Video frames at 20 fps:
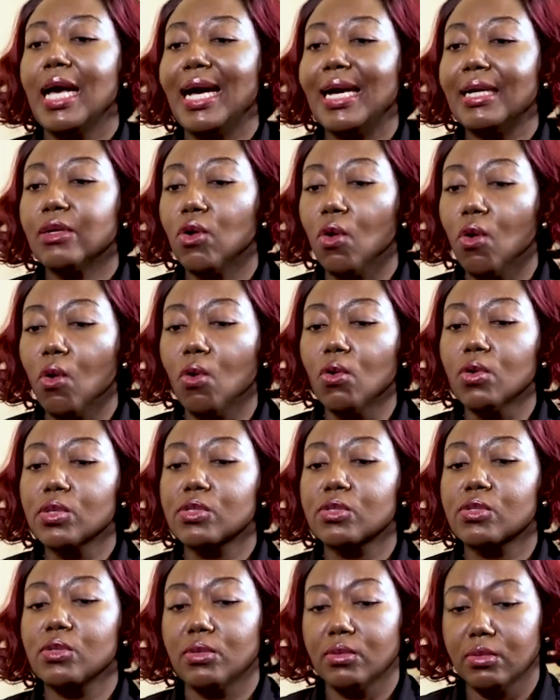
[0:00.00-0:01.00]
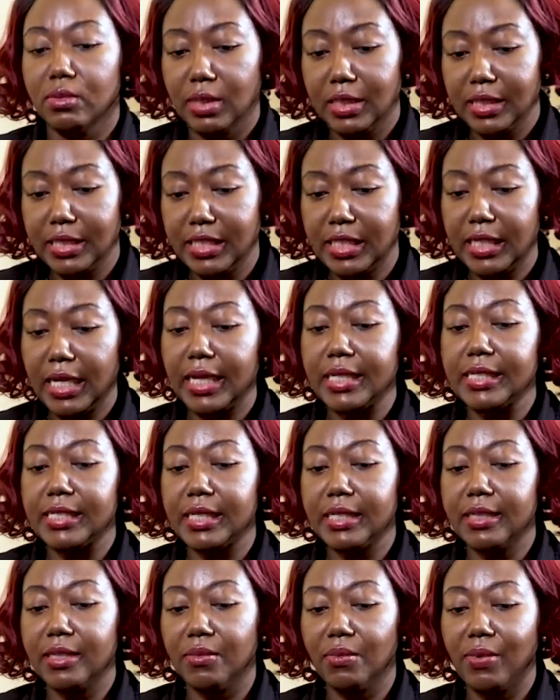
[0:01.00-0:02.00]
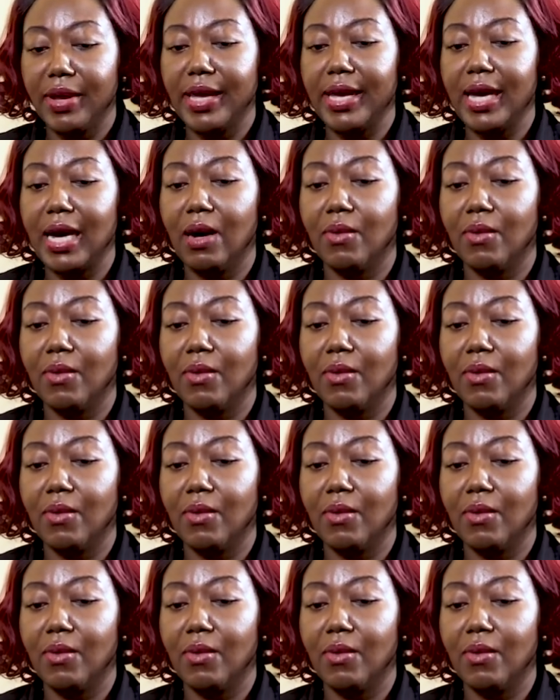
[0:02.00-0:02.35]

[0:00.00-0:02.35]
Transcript: and also changing the way